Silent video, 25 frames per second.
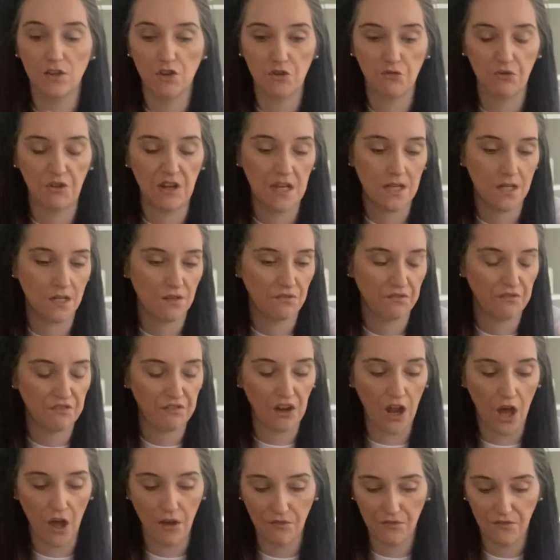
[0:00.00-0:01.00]
green
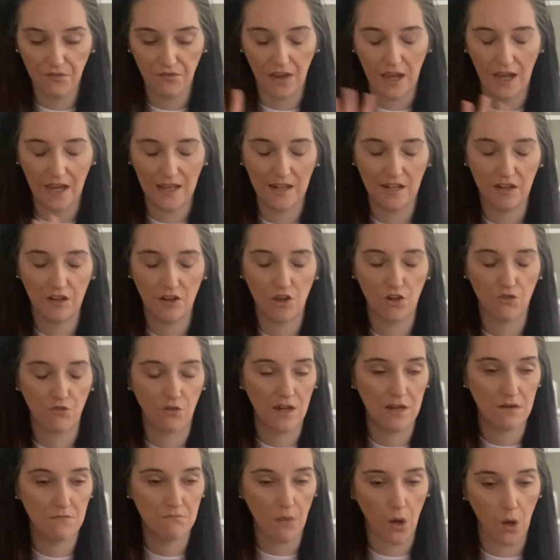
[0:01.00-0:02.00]
fluff and
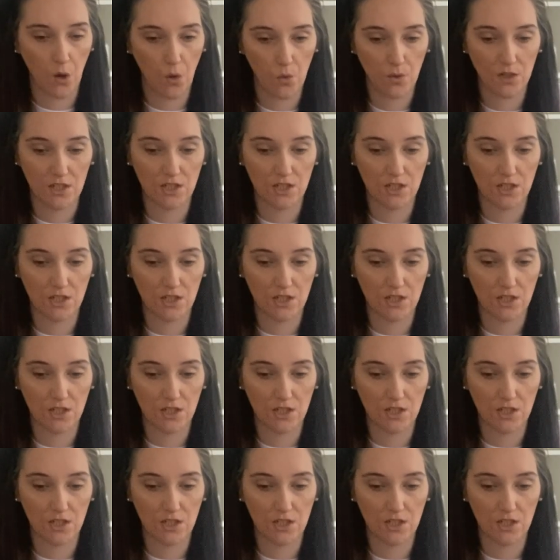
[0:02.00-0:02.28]
green mold.